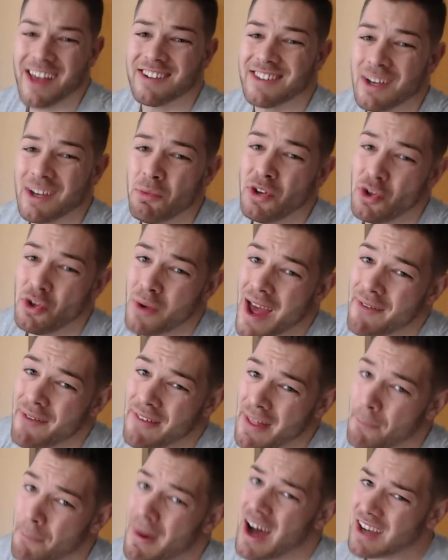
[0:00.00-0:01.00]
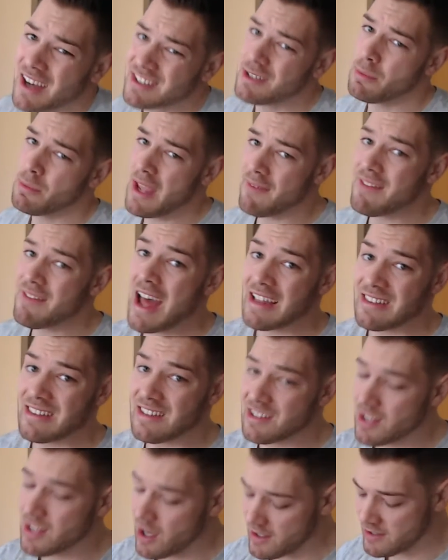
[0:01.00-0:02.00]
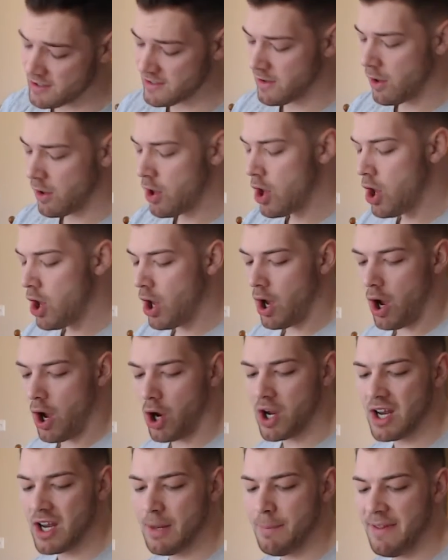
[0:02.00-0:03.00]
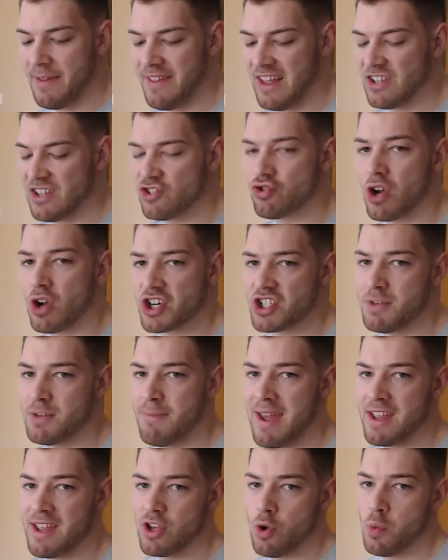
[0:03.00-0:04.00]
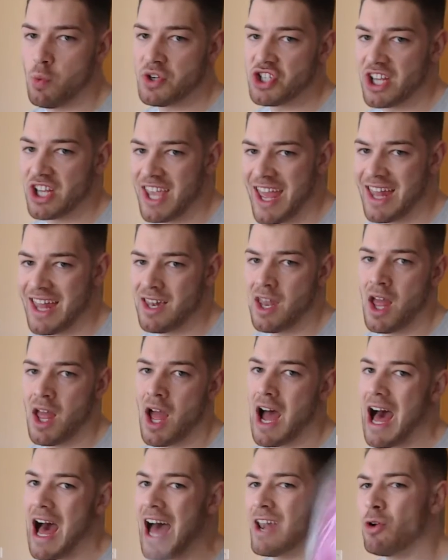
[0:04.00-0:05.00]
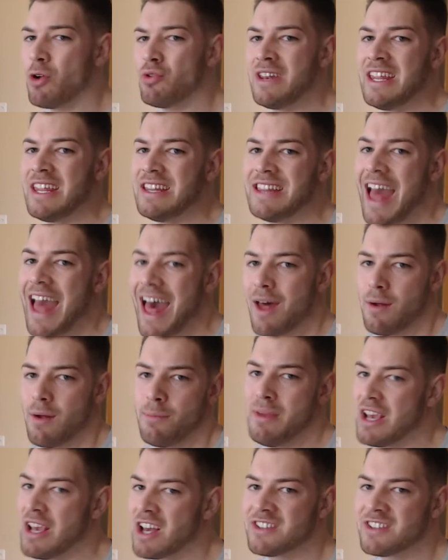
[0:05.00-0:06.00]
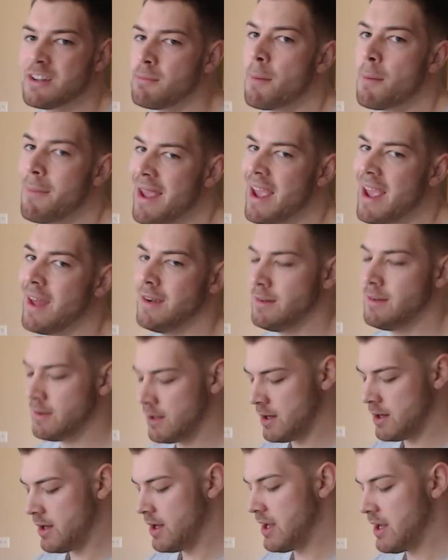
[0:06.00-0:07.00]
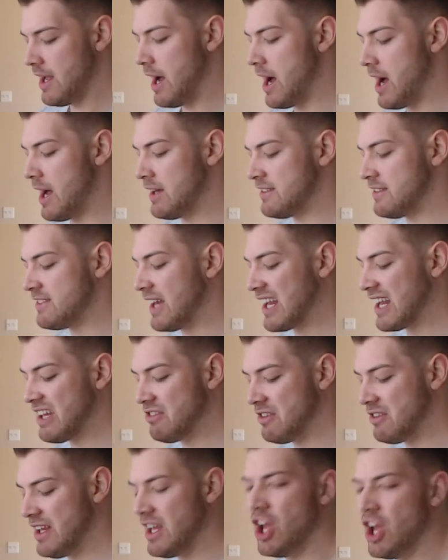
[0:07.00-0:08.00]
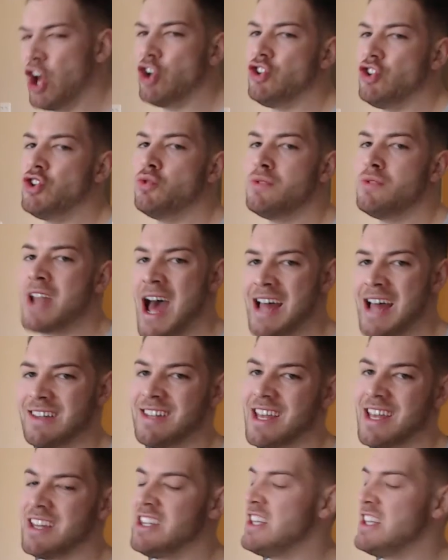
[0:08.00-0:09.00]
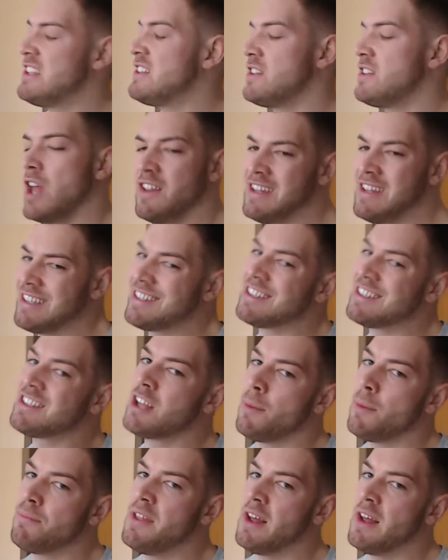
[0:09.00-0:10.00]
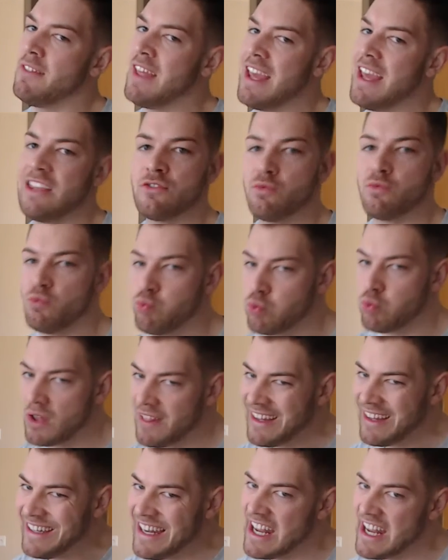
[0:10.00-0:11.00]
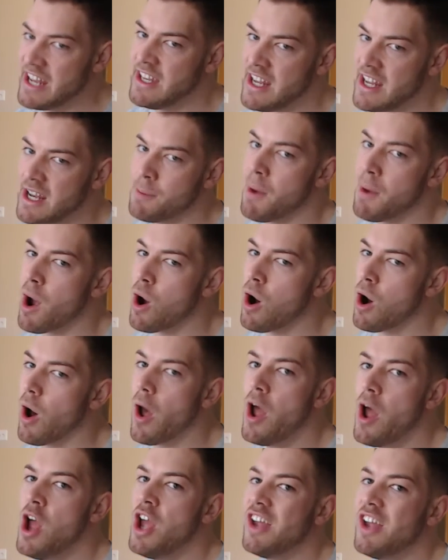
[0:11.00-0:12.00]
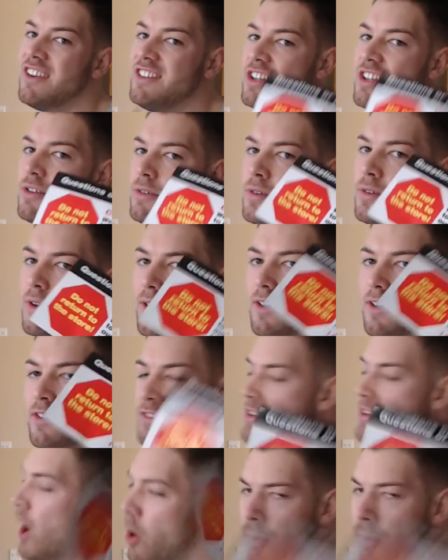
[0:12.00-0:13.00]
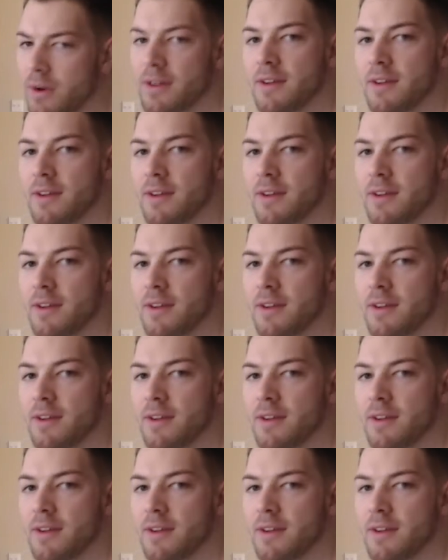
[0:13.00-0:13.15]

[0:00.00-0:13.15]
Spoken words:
thing we do have in the box that we have not discussed are going to be the instruction manual, which again I don't need that because I'm a man. Secondly, do not take this. This is something that is really near and dear to my heart. Don't